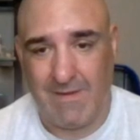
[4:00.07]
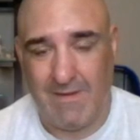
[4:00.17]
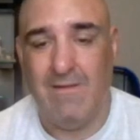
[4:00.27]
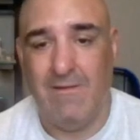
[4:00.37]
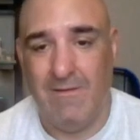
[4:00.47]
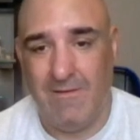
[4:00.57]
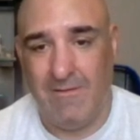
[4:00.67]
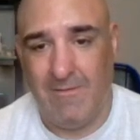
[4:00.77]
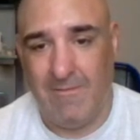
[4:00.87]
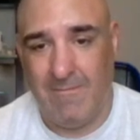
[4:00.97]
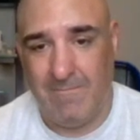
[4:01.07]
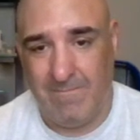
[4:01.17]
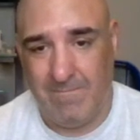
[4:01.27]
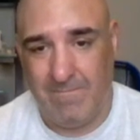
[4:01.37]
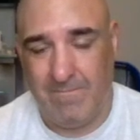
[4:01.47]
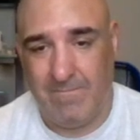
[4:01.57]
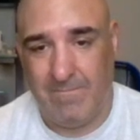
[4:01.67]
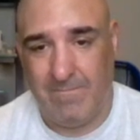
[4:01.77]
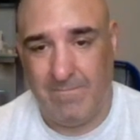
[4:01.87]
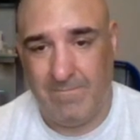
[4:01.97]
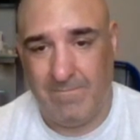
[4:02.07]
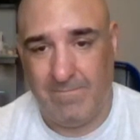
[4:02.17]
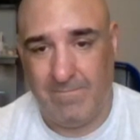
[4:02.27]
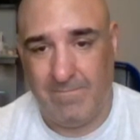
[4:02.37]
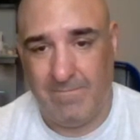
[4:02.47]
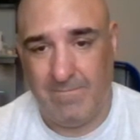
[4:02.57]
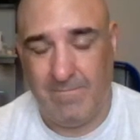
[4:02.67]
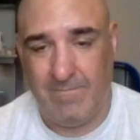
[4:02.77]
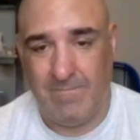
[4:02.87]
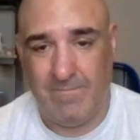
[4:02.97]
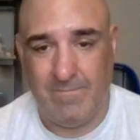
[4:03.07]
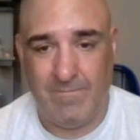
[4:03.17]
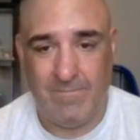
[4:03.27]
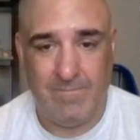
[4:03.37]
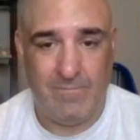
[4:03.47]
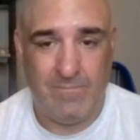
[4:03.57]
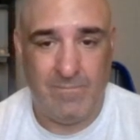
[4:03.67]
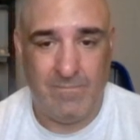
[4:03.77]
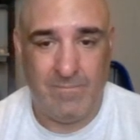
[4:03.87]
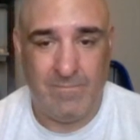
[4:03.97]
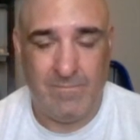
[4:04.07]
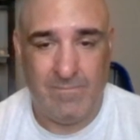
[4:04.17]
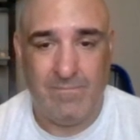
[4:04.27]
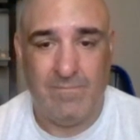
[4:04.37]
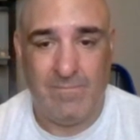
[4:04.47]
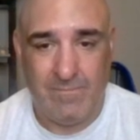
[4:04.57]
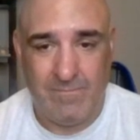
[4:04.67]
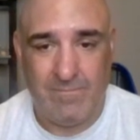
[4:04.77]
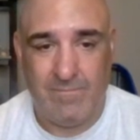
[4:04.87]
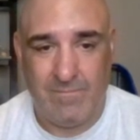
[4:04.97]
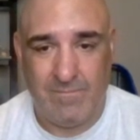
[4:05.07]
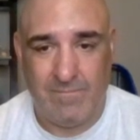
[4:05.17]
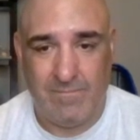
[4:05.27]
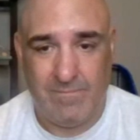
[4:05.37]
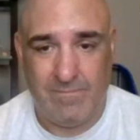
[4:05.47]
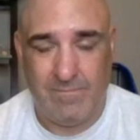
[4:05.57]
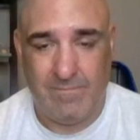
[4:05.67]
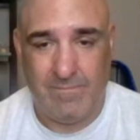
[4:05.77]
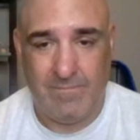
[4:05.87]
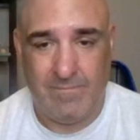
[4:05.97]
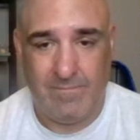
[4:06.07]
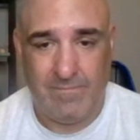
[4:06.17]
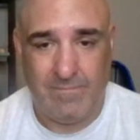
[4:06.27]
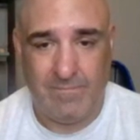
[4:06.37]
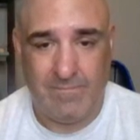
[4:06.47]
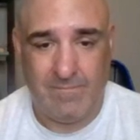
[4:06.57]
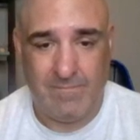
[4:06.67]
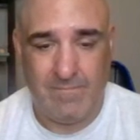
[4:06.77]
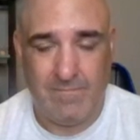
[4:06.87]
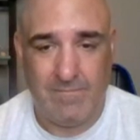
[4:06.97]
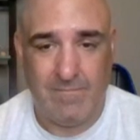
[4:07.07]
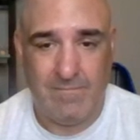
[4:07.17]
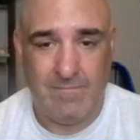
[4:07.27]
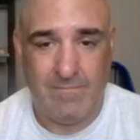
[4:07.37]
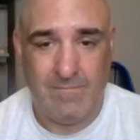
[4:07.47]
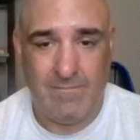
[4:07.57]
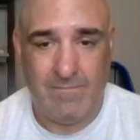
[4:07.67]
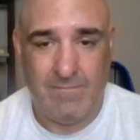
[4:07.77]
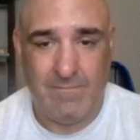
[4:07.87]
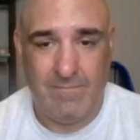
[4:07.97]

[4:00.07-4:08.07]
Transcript: The person shown says nothing.